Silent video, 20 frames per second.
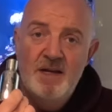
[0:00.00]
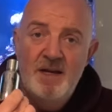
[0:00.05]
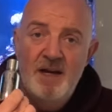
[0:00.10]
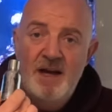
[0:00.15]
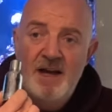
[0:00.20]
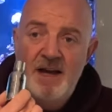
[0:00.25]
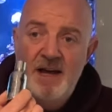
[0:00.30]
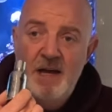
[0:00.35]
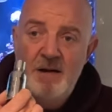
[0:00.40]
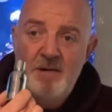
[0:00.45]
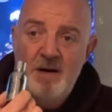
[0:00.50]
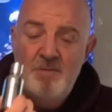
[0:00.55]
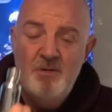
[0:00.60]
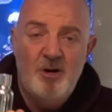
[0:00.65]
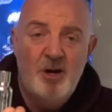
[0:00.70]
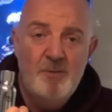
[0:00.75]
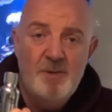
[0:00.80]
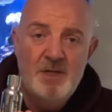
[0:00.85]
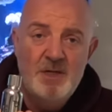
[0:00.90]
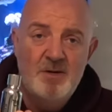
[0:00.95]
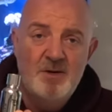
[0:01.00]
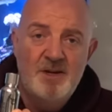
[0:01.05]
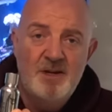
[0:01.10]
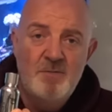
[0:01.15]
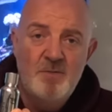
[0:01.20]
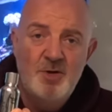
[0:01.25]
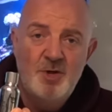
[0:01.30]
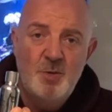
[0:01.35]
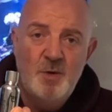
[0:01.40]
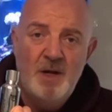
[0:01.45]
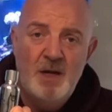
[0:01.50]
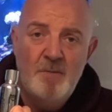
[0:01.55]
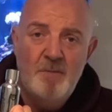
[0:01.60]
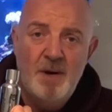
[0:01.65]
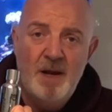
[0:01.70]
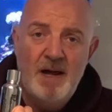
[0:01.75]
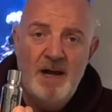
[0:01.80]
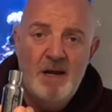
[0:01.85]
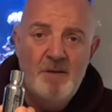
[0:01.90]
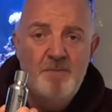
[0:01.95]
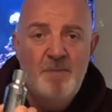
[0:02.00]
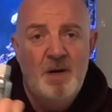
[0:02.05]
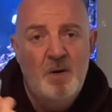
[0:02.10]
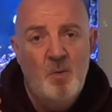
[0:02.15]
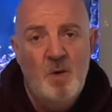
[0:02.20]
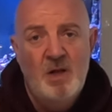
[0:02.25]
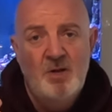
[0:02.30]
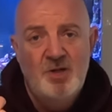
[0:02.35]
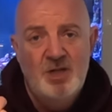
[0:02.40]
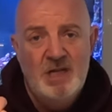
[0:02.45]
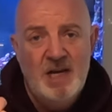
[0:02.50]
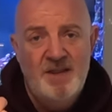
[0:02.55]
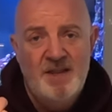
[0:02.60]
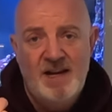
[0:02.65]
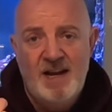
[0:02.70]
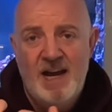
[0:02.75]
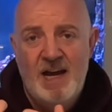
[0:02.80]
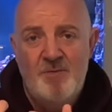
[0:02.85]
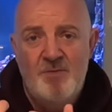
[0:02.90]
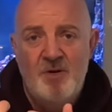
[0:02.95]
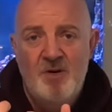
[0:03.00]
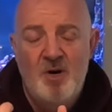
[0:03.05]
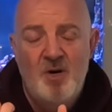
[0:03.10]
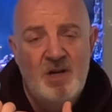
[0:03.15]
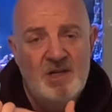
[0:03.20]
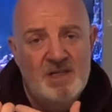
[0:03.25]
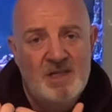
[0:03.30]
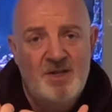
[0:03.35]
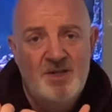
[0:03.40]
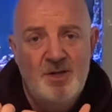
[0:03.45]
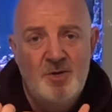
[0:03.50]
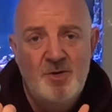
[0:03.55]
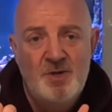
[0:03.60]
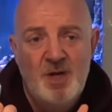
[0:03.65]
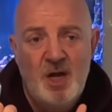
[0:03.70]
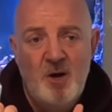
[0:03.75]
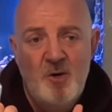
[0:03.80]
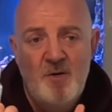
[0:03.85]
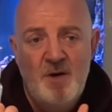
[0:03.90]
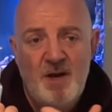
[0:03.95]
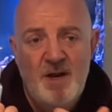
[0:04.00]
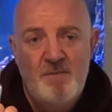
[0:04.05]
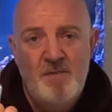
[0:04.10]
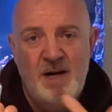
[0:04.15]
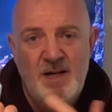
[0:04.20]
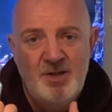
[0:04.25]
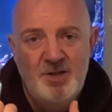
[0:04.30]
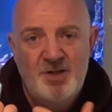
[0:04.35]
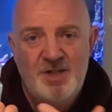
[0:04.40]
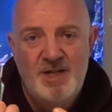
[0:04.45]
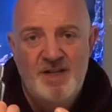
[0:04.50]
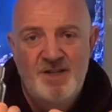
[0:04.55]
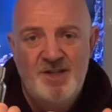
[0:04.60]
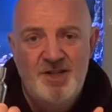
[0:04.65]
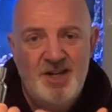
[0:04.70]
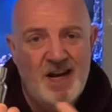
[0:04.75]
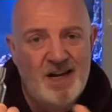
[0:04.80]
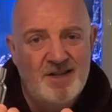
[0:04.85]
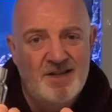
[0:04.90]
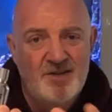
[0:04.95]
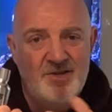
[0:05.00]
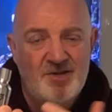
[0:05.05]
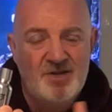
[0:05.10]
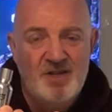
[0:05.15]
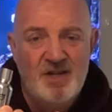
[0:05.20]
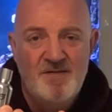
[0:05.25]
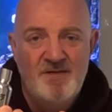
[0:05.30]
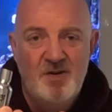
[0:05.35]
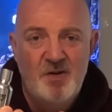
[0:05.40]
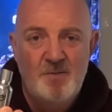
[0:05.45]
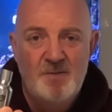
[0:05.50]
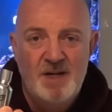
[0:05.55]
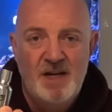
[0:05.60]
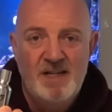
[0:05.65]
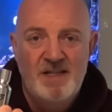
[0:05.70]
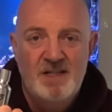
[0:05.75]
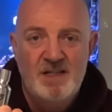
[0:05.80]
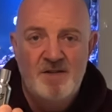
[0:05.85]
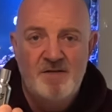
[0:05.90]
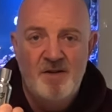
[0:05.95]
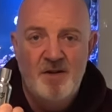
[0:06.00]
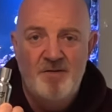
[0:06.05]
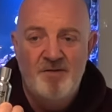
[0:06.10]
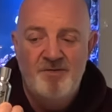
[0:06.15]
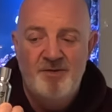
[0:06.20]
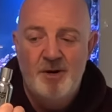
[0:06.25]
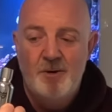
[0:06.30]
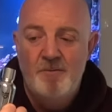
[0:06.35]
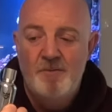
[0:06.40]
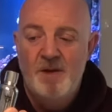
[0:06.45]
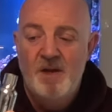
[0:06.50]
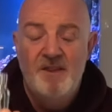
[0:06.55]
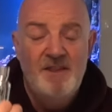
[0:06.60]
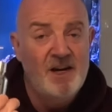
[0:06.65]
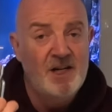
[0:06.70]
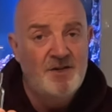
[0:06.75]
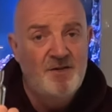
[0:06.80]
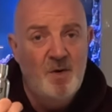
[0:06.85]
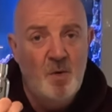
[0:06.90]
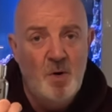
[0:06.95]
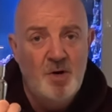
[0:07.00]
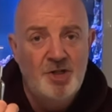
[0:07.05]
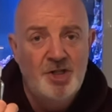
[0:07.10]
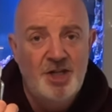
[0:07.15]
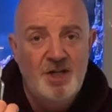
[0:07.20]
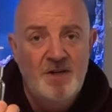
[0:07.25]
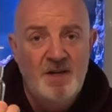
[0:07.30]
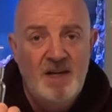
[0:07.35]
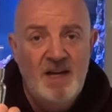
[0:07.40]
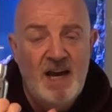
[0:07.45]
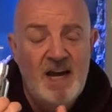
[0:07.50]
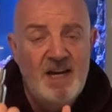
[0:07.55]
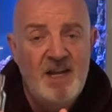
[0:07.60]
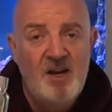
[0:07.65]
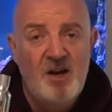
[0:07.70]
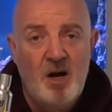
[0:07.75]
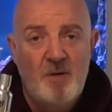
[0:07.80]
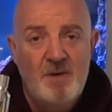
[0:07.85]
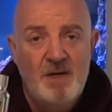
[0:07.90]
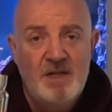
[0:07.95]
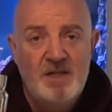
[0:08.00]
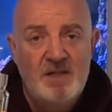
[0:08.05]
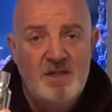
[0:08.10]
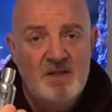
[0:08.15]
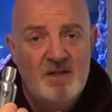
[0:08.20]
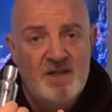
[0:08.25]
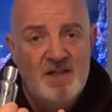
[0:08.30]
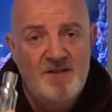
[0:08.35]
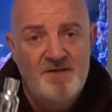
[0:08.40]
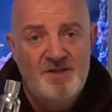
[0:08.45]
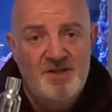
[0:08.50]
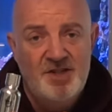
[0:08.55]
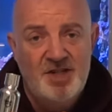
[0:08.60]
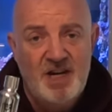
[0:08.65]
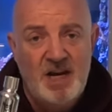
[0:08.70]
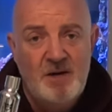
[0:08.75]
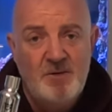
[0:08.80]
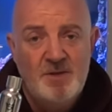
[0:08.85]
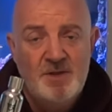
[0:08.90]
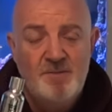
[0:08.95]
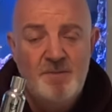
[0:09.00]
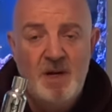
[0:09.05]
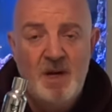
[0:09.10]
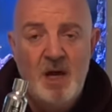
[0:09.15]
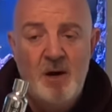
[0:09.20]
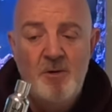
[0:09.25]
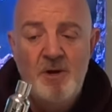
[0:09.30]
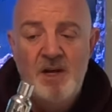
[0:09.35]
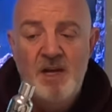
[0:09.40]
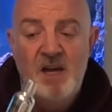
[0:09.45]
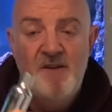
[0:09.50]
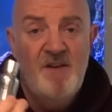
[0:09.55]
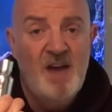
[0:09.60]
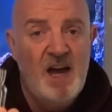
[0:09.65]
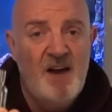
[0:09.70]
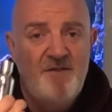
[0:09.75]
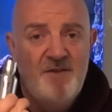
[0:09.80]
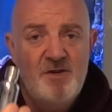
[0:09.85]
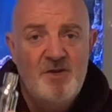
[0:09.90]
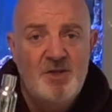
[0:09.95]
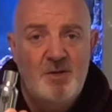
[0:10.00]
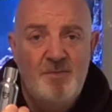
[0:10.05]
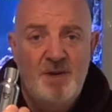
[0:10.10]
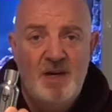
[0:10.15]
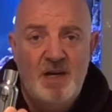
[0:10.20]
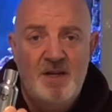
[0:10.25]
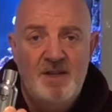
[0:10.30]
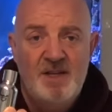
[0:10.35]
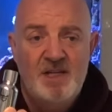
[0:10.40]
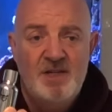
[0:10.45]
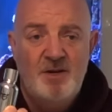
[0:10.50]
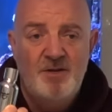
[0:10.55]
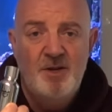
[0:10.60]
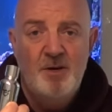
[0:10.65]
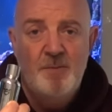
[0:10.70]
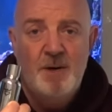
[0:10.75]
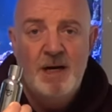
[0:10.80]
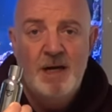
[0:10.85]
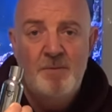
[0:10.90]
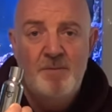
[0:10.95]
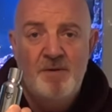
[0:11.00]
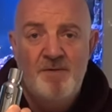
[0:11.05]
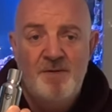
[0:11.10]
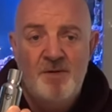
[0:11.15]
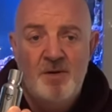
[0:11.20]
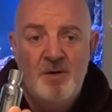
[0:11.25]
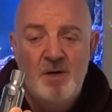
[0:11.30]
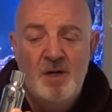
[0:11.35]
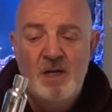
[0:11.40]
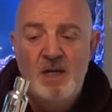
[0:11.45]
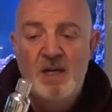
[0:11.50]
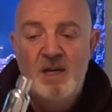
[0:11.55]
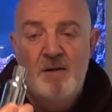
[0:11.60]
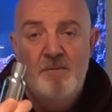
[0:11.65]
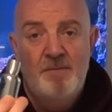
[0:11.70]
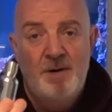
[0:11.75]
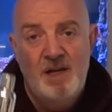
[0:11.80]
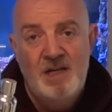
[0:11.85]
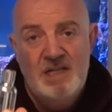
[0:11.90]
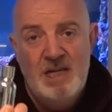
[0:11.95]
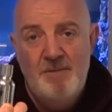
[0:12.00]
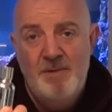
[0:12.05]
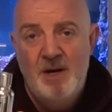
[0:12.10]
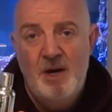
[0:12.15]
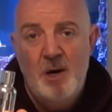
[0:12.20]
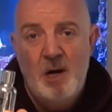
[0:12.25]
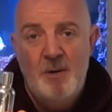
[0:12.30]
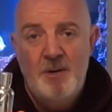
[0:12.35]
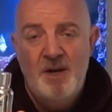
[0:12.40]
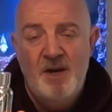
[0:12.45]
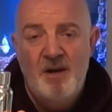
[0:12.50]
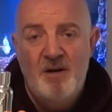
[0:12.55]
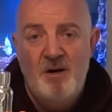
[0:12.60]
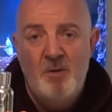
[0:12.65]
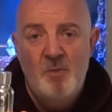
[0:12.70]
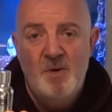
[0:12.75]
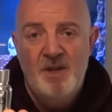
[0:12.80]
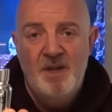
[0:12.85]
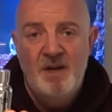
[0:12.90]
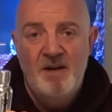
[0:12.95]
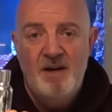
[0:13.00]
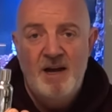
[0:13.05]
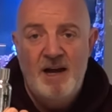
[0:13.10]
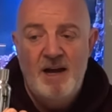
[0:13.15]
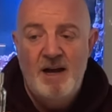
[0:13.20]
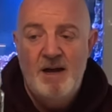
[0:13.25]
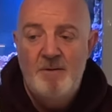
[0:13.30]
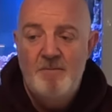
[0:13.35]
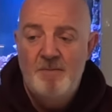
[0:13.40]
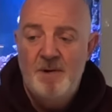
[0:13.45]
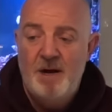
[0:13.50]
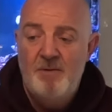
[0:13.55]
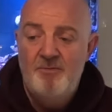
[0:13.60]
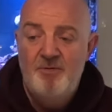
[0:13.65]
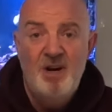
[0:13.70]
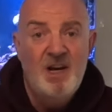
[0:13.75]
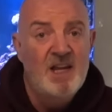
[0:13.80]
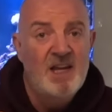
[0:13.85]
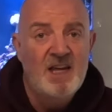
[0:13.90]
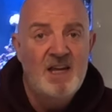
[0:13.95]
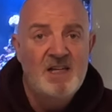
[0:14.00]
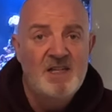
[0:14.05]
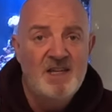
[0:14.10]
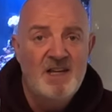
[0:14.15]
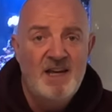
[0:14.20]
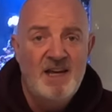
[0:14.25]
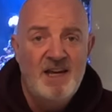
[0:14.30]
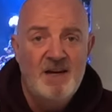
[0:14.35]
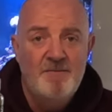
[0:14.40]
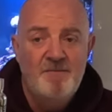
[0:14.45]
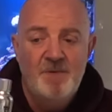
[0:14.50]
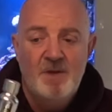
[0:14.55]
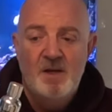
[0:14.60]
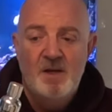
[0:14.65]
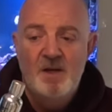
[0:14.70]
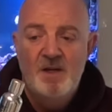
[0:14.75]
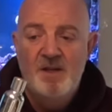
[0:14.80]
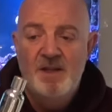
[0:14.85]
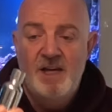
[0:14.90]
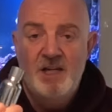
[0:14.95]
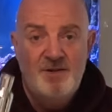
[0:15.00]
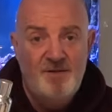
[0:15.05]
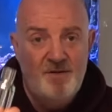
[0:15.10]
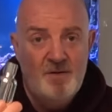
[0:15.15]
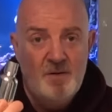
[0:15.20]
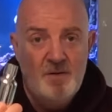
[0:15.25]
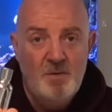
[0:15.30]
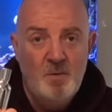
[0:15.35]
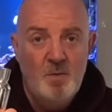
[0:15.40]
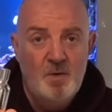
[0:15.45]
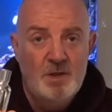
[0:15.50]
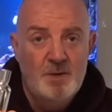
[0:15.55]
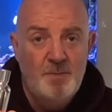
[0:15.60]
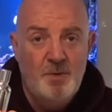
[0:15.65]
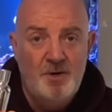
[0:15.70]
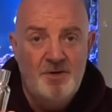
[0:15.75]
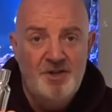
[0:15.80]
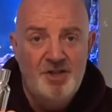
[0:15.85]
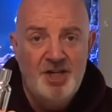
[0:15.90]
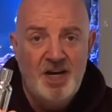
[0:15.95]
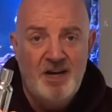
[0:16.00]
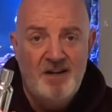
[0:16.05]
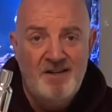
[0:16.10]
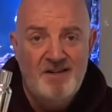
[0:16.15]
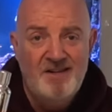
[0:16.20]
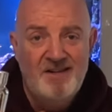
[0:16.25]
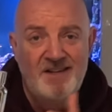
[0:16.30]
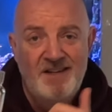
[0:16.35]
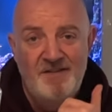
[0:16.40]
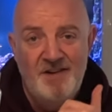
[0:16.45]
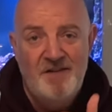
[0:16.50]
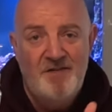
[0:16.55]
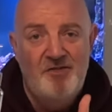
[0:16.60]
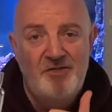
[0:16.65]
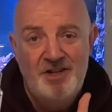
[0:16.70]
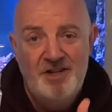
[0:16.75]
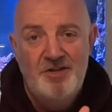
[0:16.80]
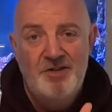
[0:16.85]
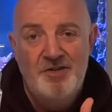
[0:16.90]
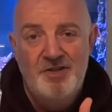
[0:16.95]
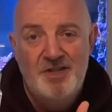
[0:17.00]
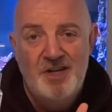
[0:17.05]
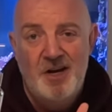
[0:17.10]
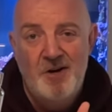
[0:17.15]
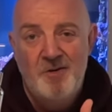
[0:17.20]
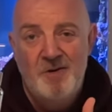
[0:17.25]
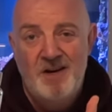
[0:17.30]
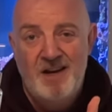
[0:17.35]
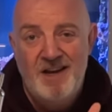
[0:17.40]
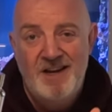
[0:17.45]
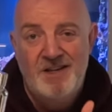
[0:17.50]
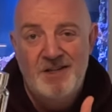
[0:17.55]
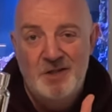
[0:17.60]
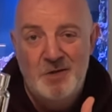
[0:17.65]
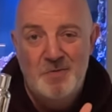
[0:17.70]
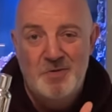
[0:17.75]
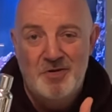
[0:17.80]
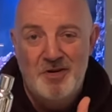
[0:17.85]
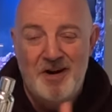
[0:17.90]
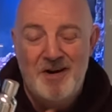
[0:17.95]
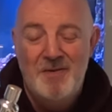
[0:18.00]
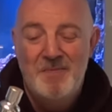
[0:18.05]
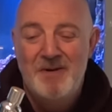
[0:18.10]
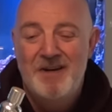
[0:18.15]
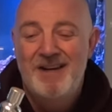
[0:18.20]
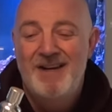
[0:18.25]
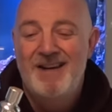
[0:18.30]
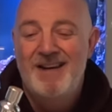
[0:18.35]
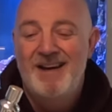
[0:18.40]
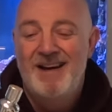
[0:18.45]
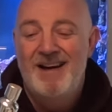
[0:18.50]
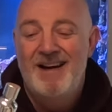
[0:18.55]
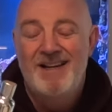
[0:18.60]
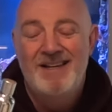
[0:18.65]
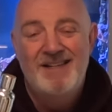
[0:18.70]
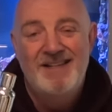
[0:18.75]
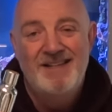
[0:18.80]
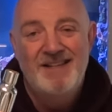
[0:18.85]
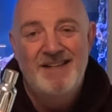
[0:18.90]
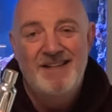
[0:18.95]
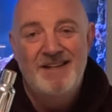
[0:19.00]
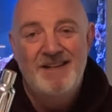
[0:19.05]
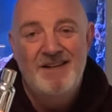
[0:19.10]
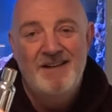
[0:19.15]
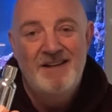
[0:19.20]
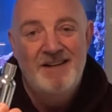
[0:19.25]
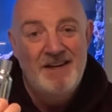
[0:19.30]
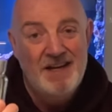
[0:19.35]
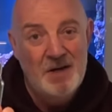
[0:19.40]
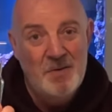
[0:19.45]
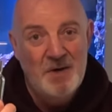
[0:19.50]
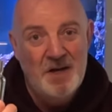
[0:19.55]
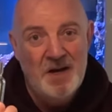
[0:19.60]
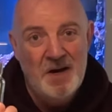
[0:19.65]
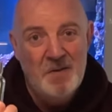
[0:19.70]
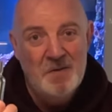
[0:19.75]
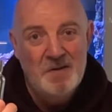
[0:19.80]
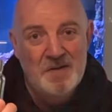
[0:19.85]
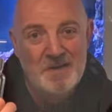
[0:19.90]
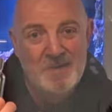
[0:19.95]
I'm not going to be talking much when I apply it, but I will just let the camera roll as I do so, and I might just interject and just give an update as I've gone through. Thanks for watching. Any comments, give us a shout below. If you have used something like this on your bike before, please let me know how you got on with it. I'm really keen to hear. Thanks for supporting the channel. If you haven't already done so, like and subscribe, and here we go.